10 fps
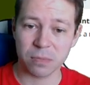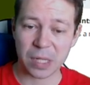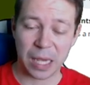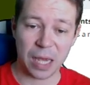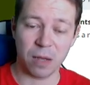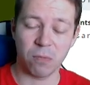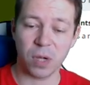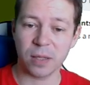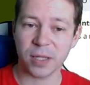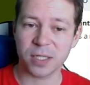
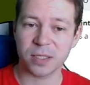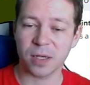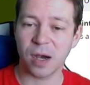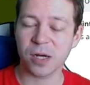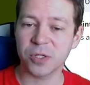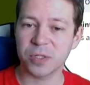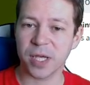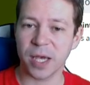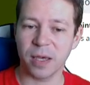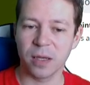Well, that's hard to
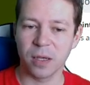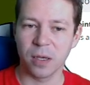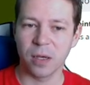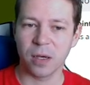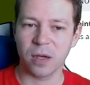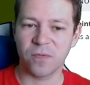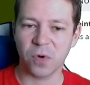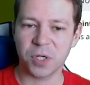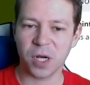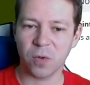say.
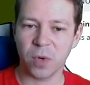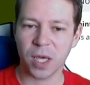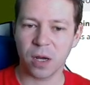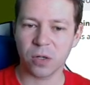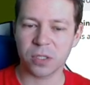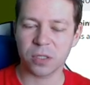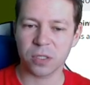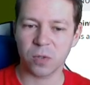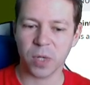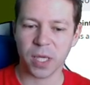Unfortunately, we
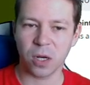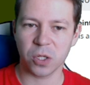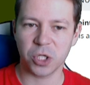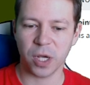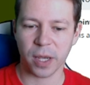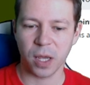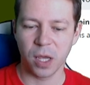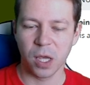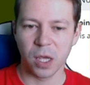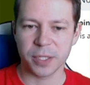cannot check.
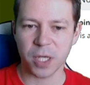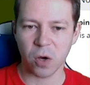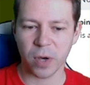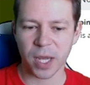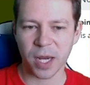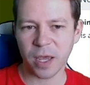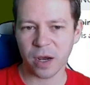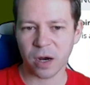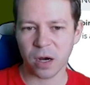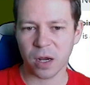So in
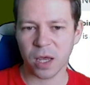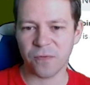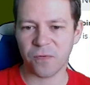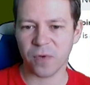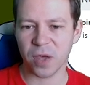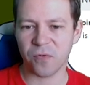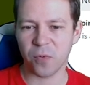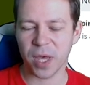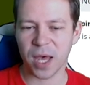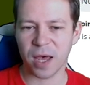here, if
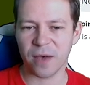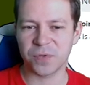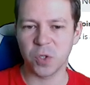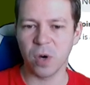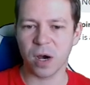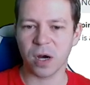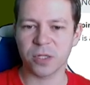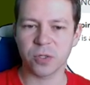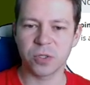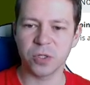we have 2
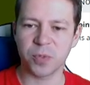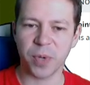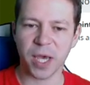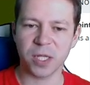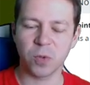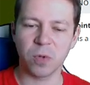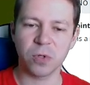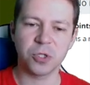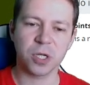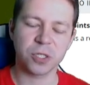hearts or 2 spades, we'll
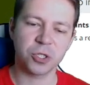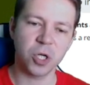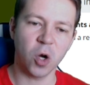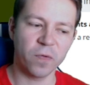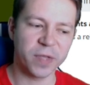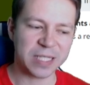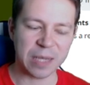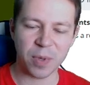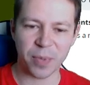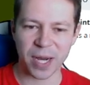just show the
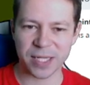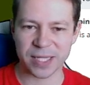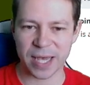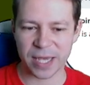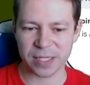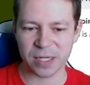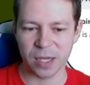semi-balanced hand